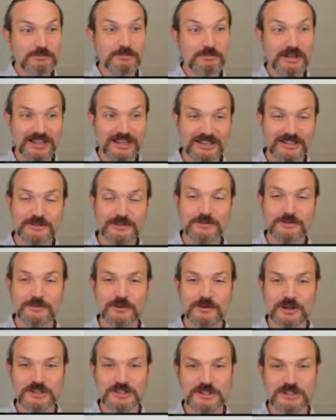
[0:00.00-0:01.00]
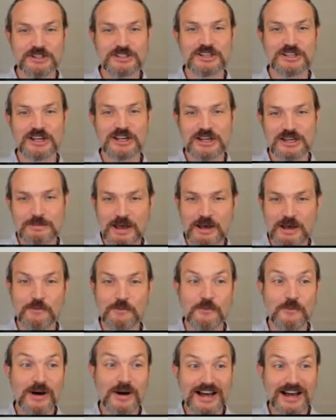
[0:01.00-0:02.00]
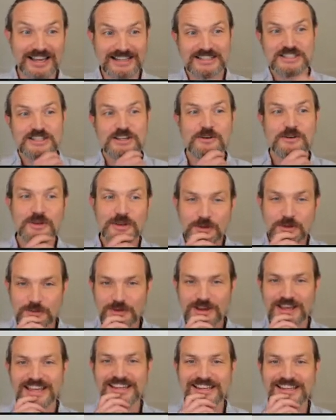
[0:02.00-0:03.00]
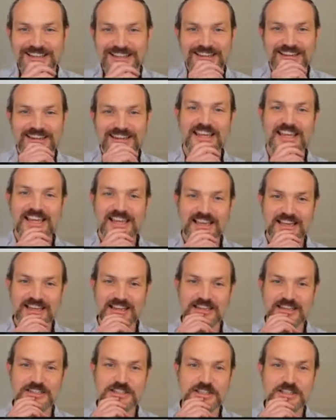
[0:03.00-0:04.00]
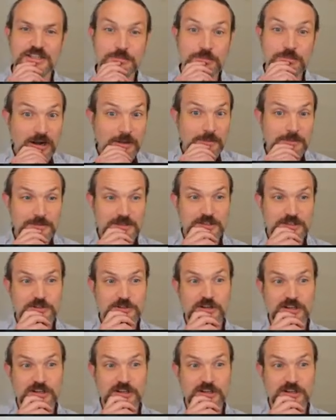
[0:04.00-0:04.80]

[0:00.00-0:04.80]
But we're also going to talk about why it's going away and the problems it's